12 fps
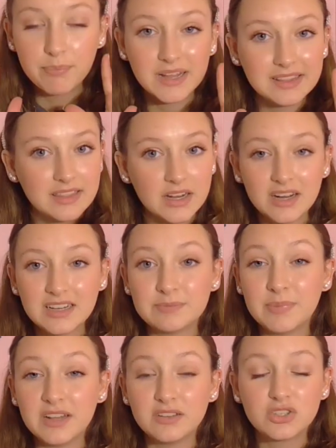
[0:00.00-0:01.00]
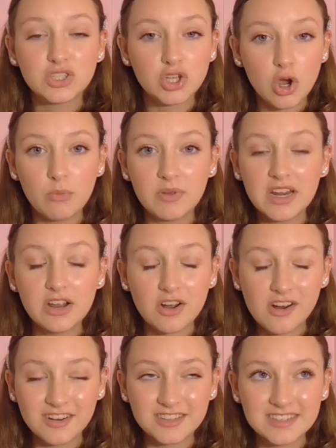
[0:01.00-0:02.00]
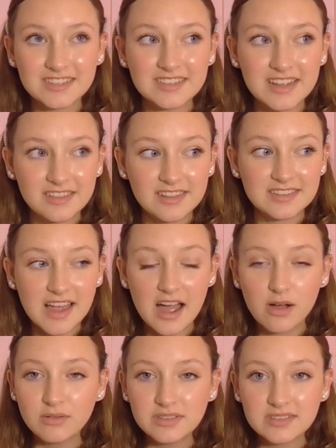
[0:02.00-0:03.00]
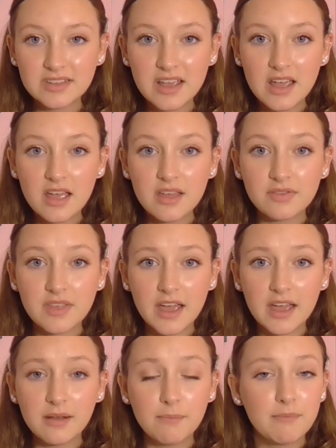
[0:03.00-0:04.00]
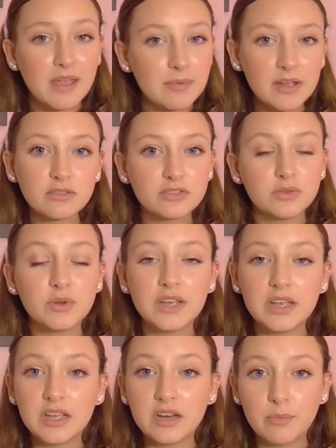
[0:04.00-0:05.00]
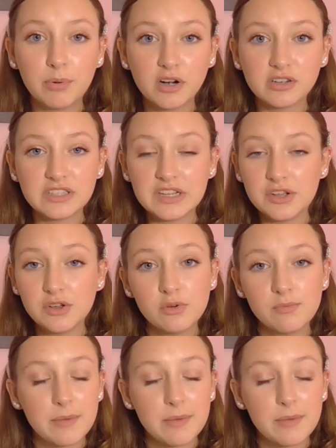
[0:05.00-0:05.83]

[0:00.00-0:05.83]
but there has been so many occurrences in this house that maybe I'll do it in a part 2.